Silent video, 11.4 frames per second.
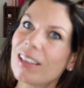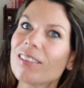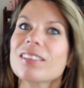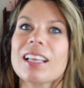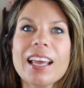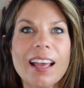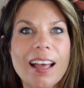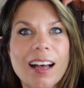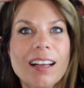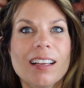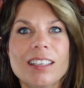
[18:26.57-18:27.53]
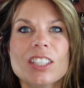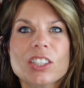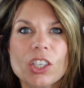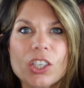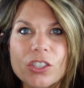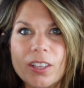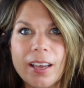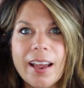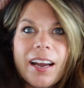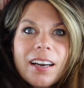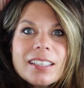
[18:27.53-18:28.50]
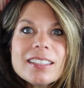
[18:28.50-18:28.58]
lovely. Zhuzh the
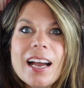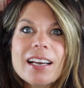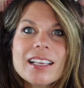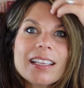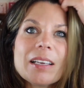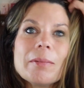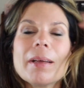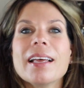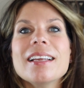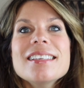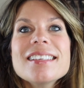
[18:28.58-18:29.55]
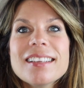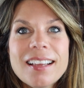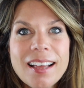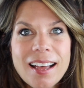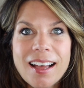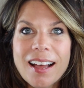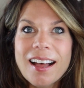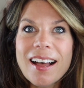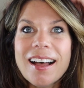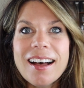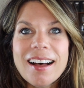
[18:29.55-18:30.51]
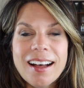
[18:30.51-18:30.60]
hair a tiny little bit.
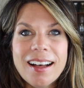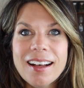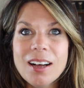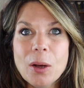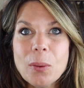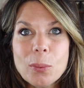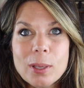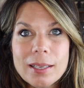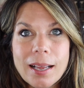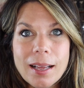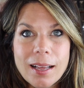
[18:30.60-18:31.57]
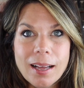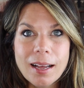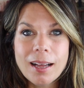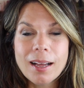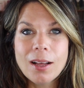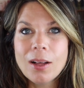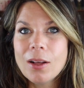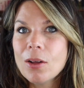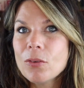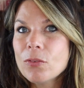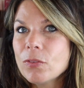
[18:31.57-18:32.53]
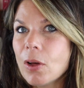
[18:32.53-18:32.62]
Ah, voila,
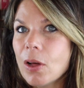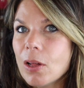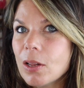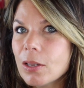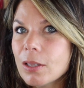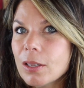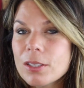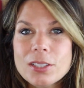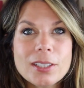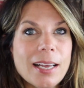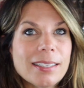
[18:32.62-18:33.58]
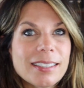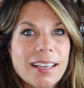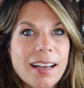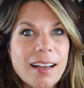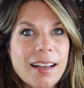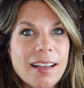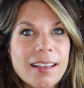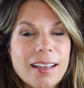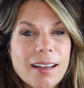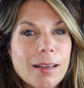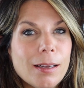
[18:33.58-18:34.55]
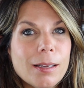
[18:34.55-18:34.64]
full Chantecaille.
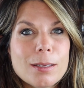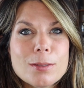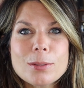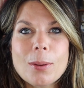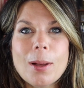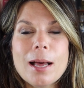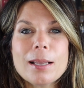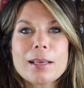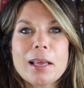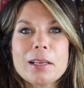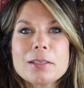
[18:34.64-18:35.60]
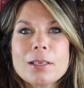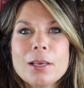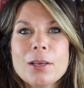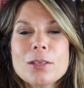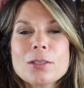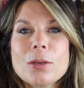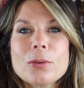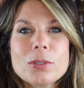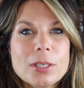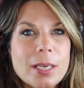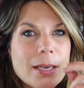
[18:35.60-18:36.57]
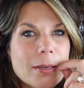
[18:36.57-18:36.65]
Oh, so elegant, so
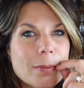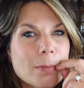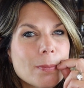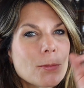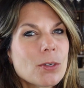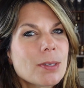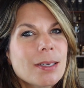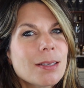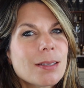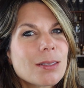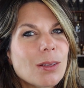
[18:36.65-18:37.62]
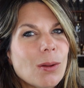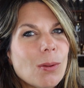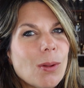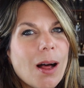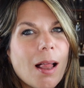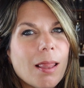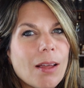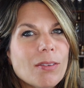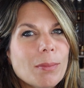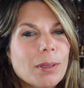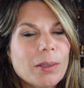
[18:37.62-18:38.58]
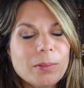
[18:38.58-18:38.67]
chic, so
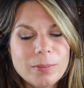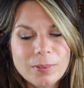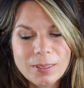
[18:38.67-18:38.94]
lovable.